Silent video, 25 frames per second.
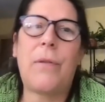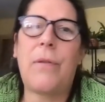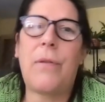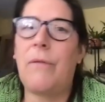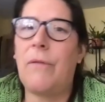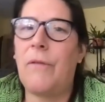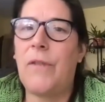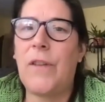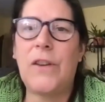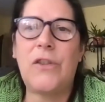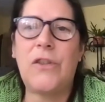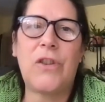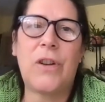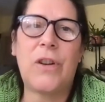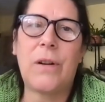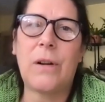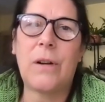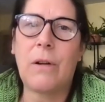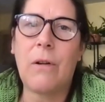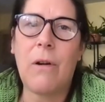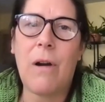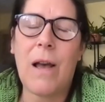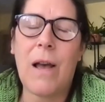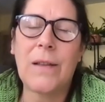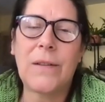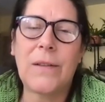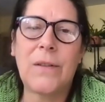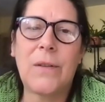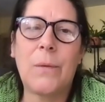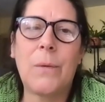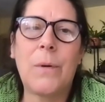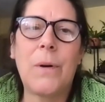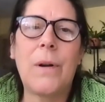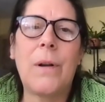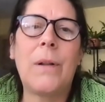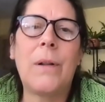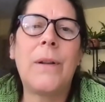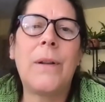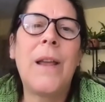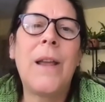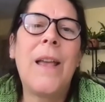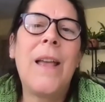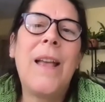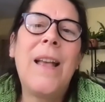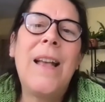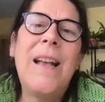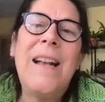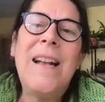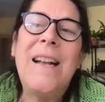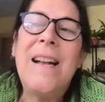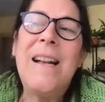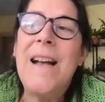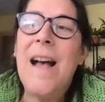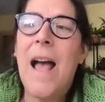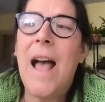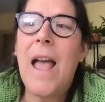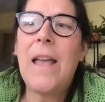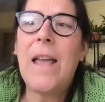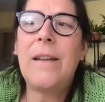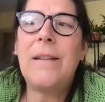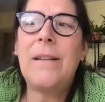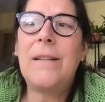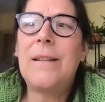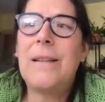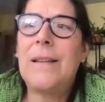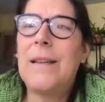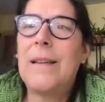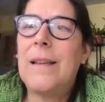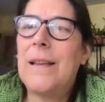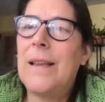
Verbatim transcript: vision across the world and